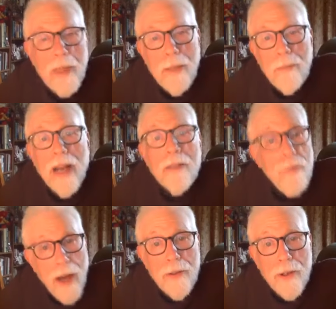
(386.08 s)
me, my
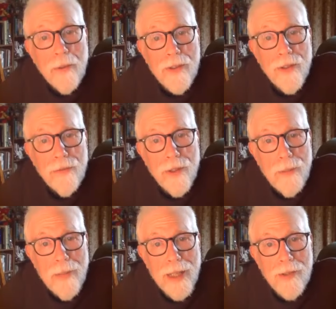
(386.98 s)
father was a
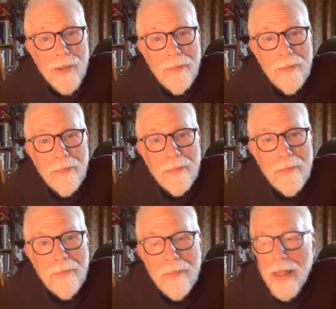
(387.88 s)
Freemason,
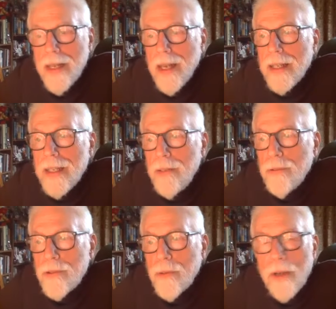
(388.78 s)
and he
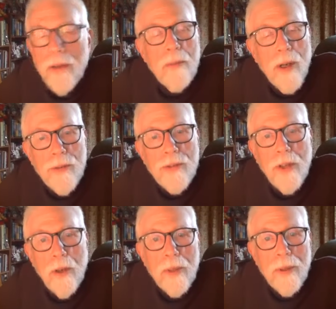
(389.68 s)
was one of the most
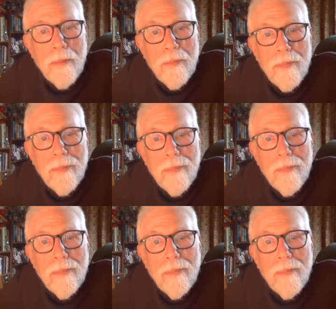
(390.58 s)
noble
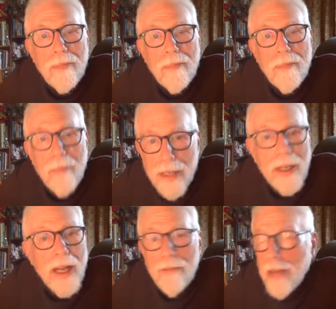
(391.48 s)
men
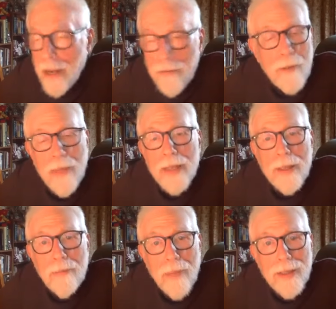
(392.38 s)
I've ever met
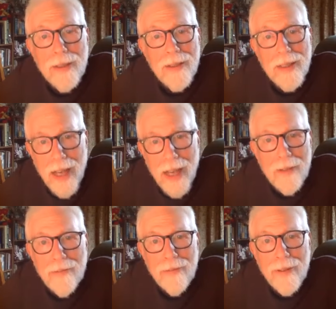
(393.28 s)
in my
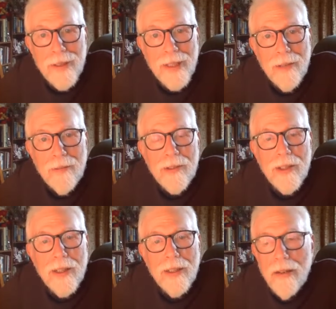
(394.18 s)
life. He was
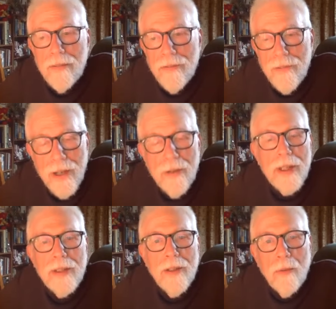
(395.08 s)
a
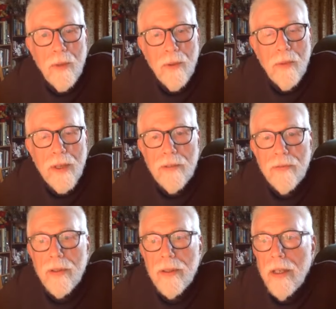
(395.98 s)
very noble,
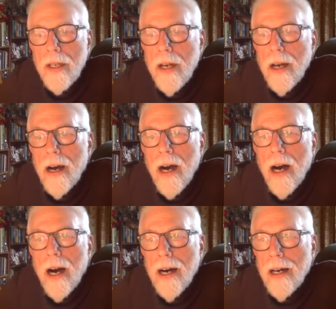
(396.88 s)
wonderful,
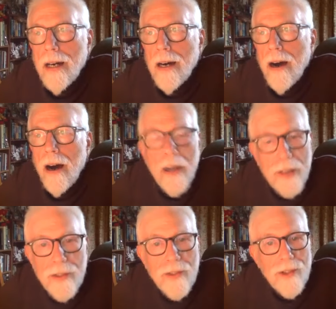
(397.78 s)

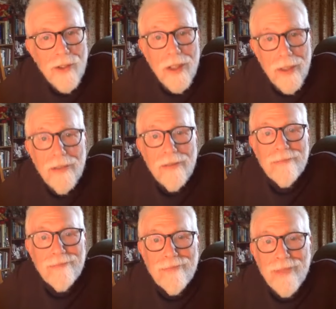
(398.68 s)
honest
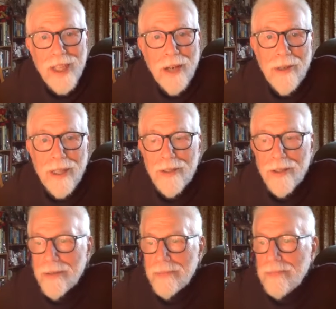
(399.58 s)
character.